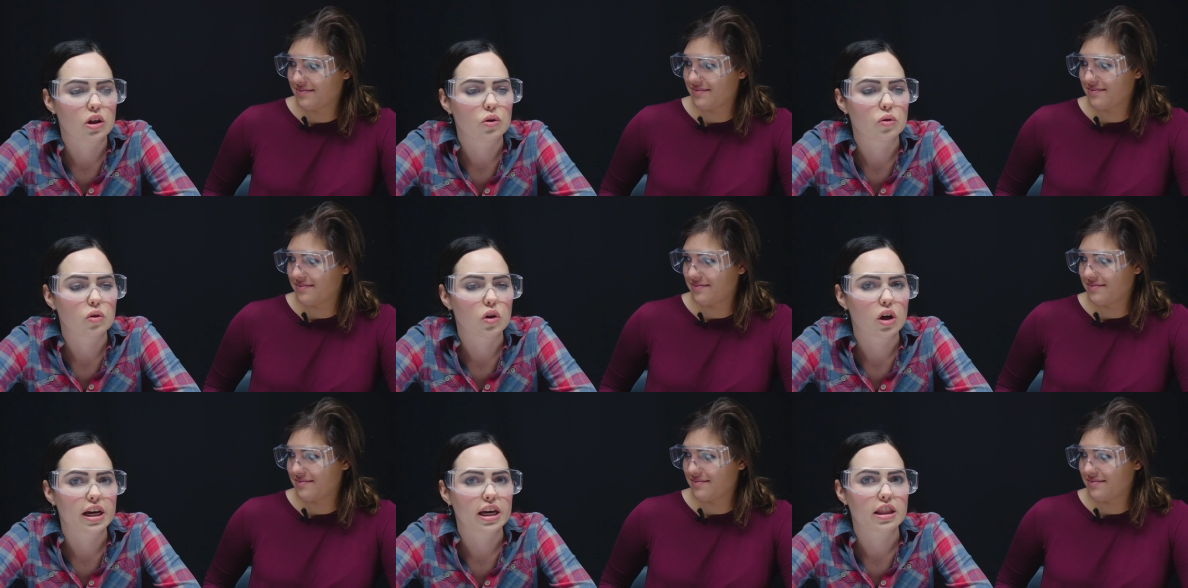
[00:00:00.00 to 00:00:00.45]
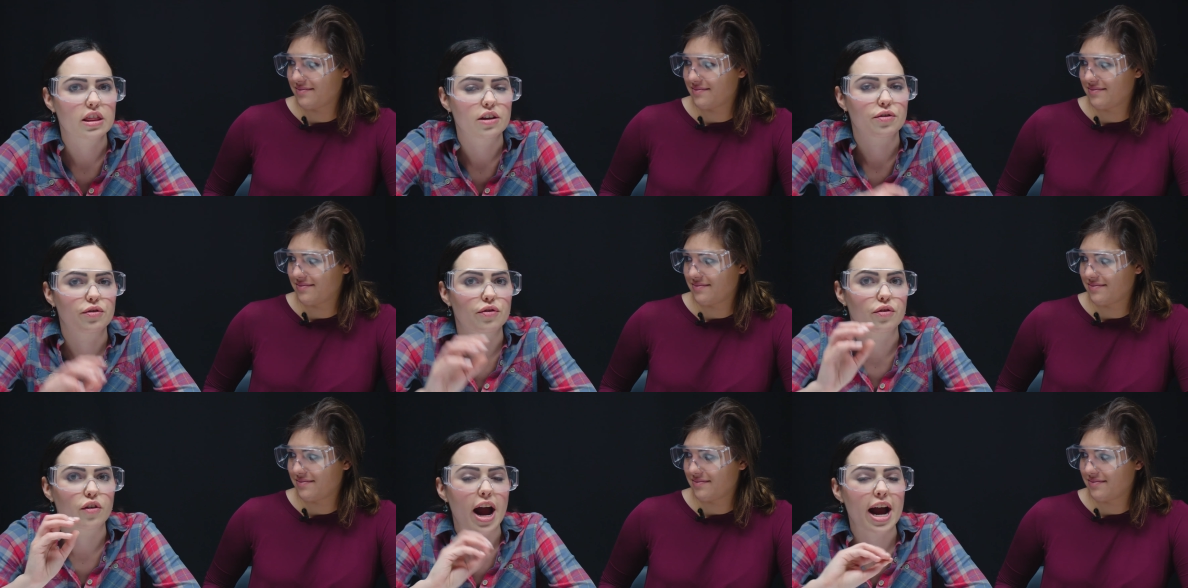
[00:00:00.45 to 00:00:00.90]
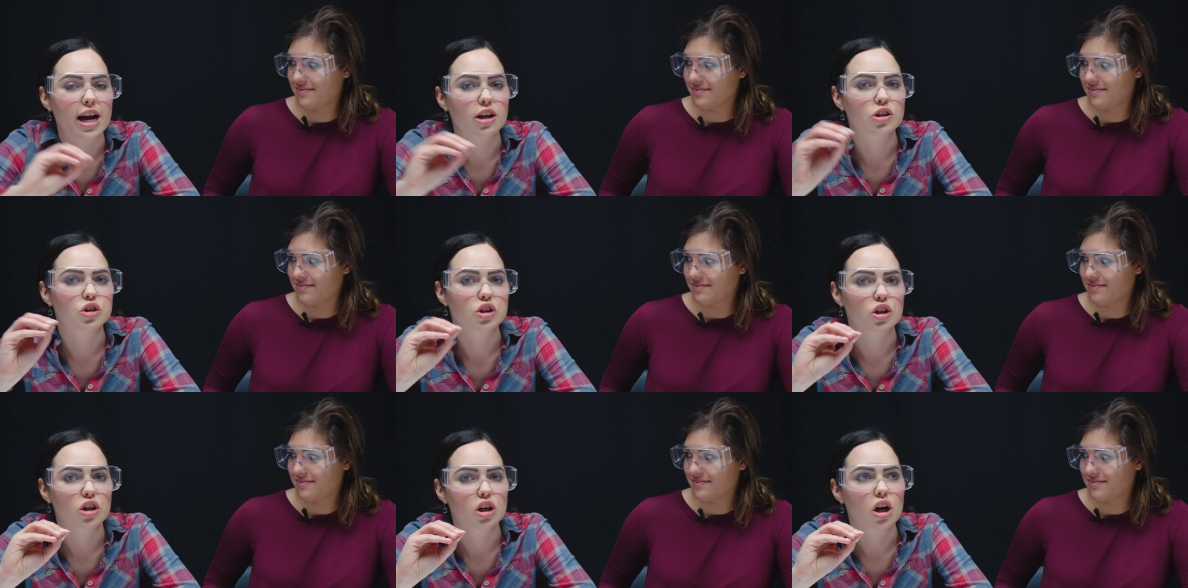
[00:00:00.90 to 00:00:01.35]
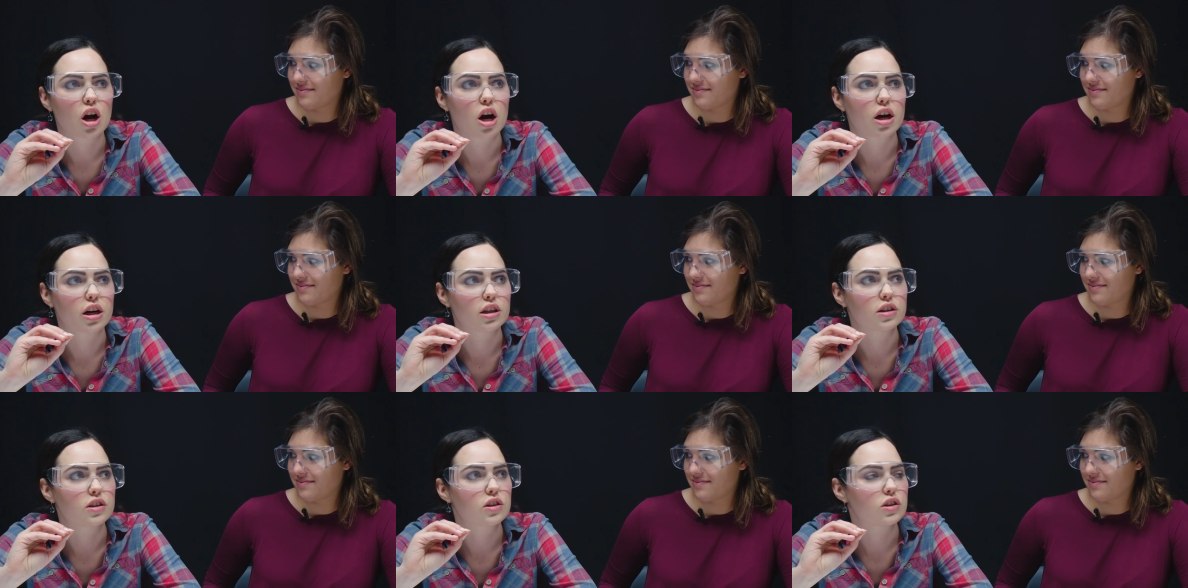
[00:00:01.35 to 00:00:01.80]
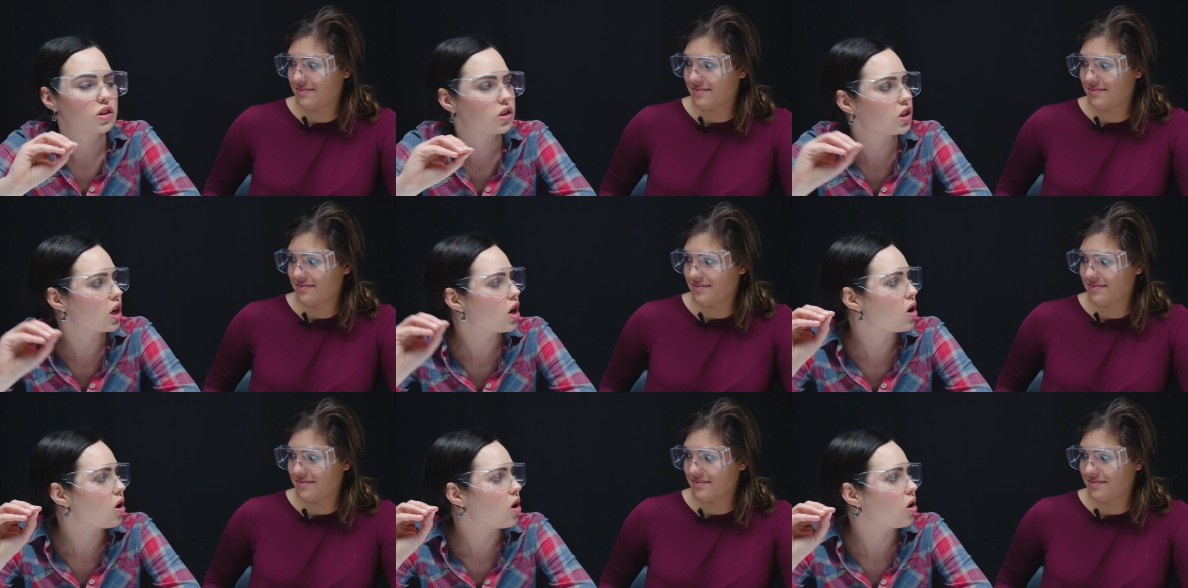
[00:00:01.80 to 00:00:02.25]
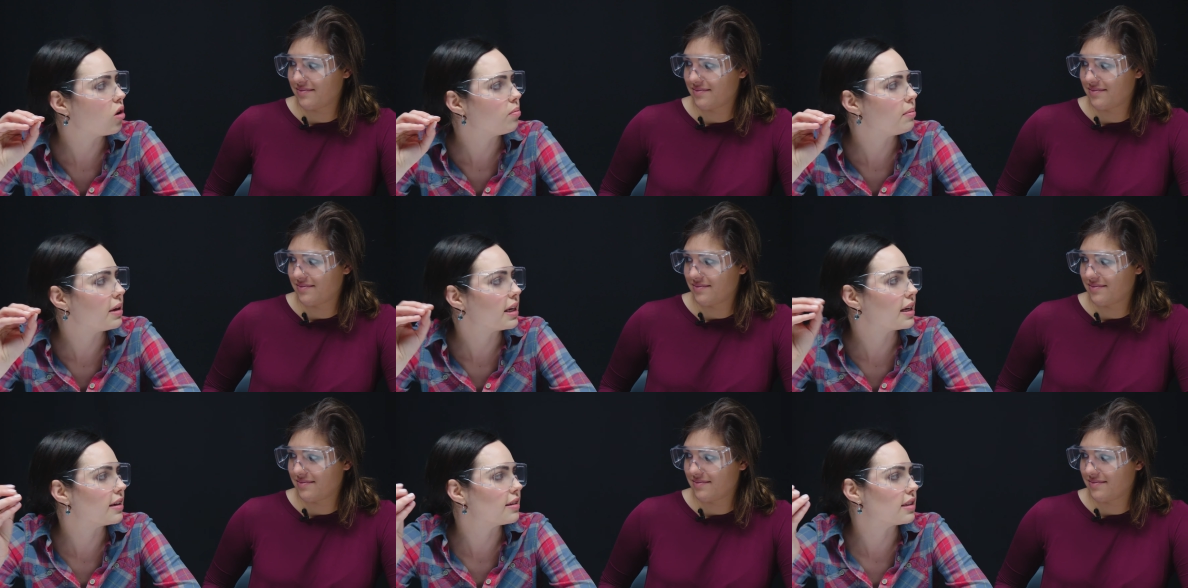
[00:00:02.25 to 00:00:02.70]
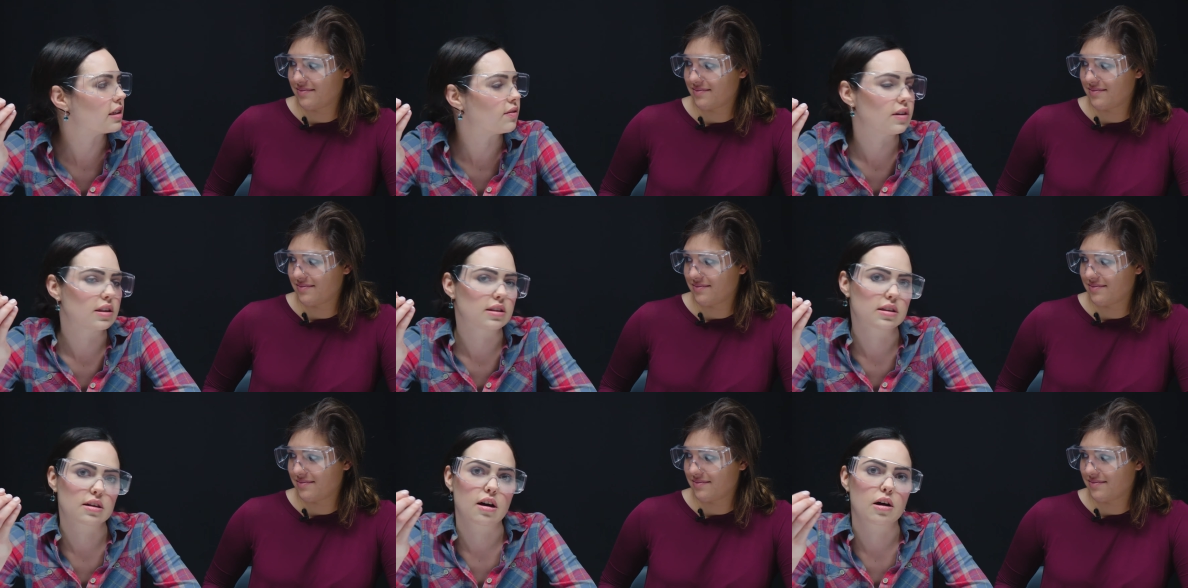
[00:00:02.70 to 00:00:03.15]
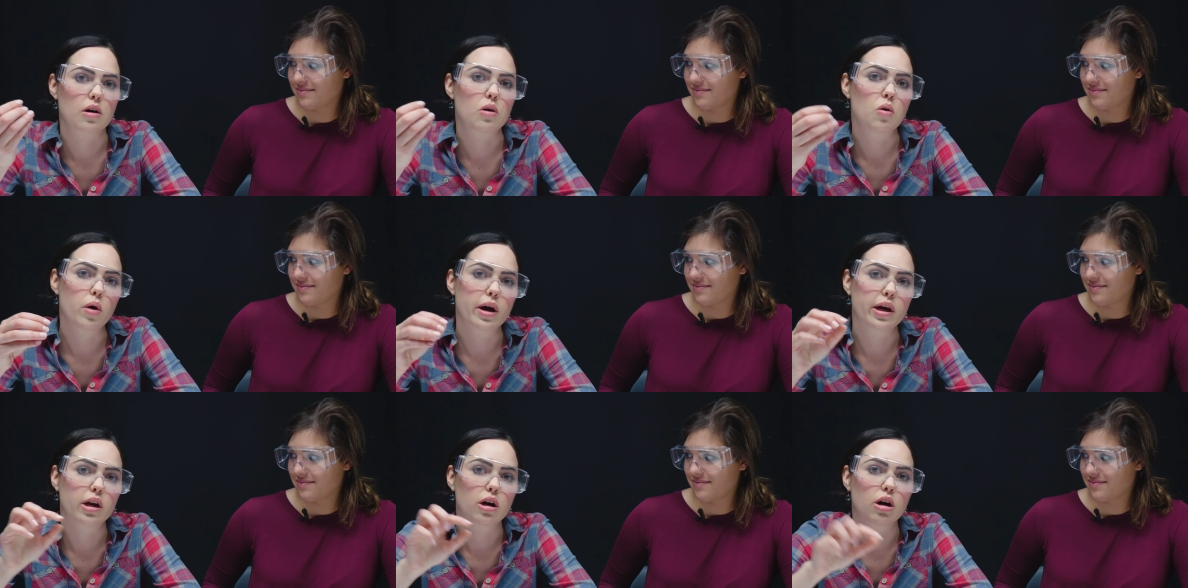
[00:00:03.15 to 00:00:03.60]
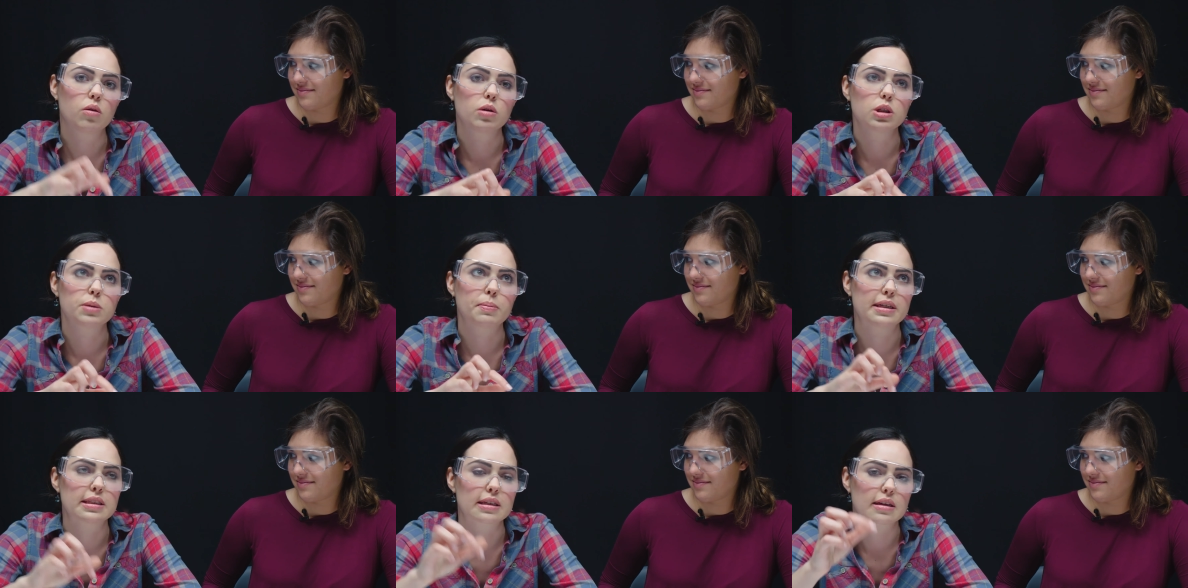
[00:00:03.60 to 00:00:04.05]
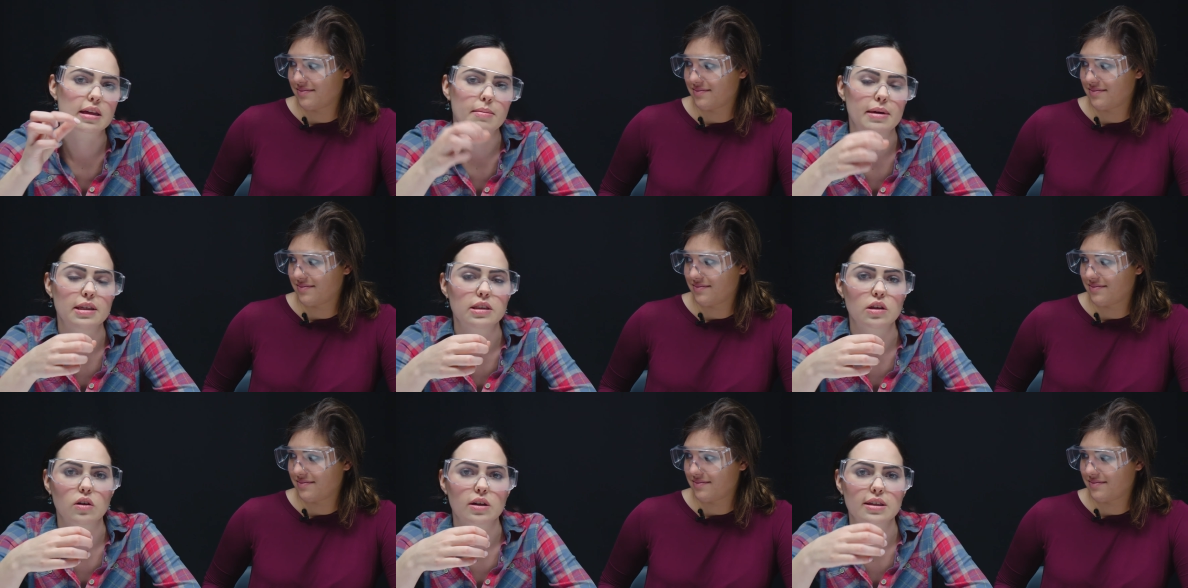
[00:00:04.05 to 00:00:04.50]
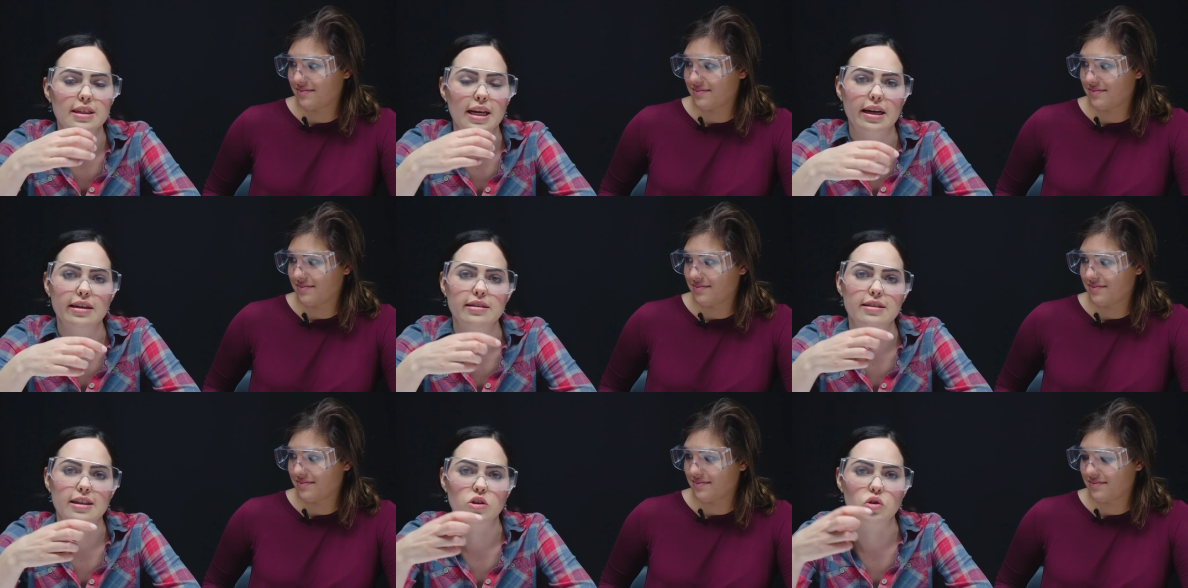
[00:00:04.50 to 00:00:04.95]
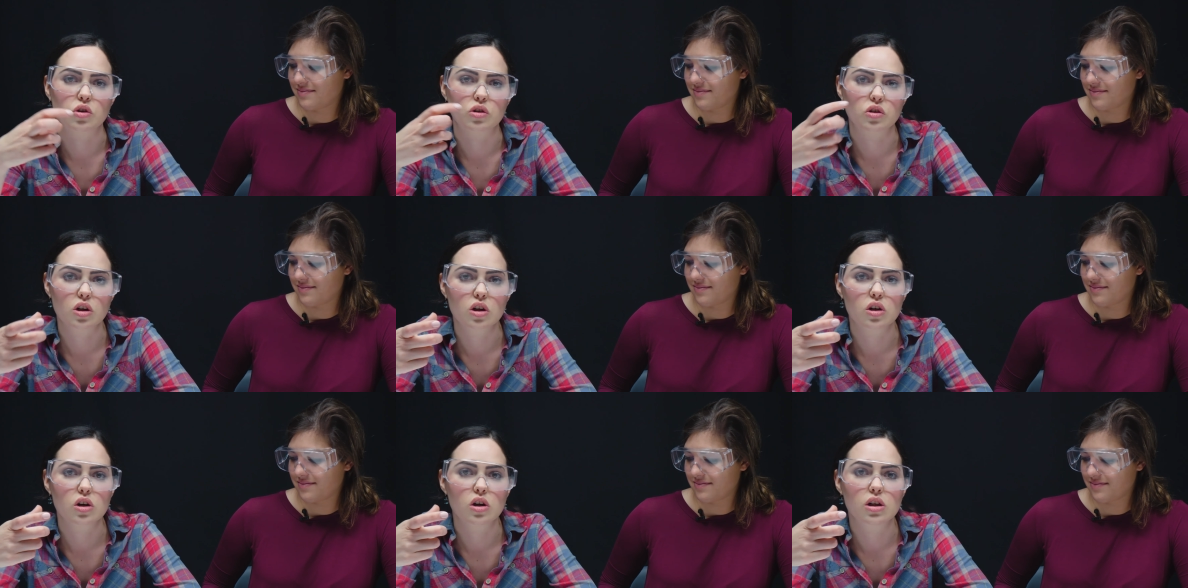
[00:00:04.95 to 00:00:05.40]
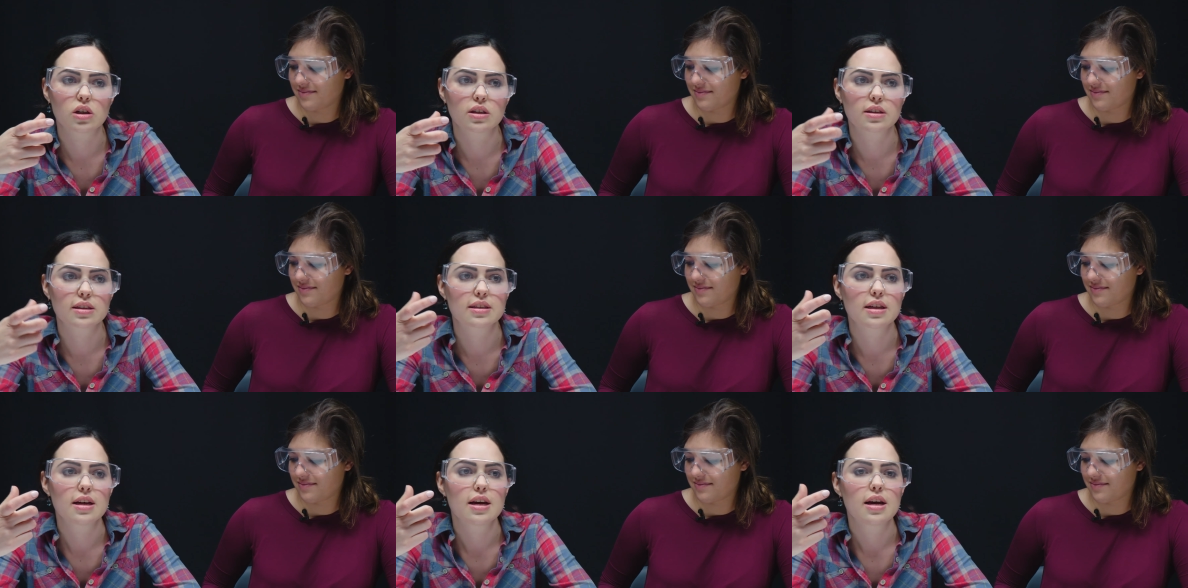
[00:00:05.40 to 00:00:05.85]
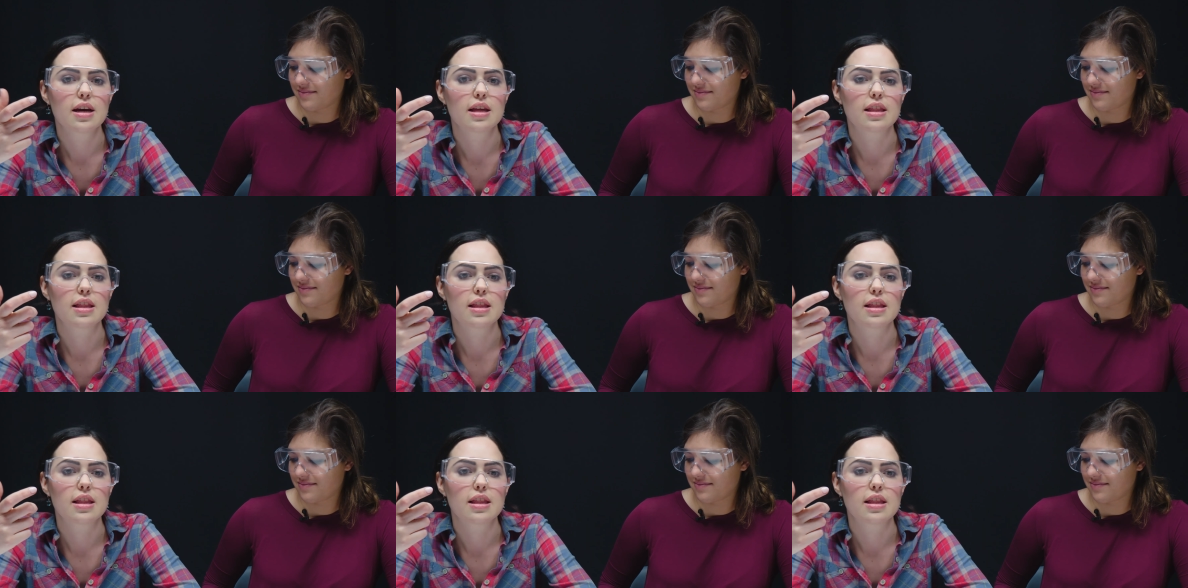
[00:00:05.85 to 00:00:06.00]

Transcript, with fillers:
Speaker 1: you look at the fracture on a stone because if it's conchoidal, which basically means it looks like concentric circles,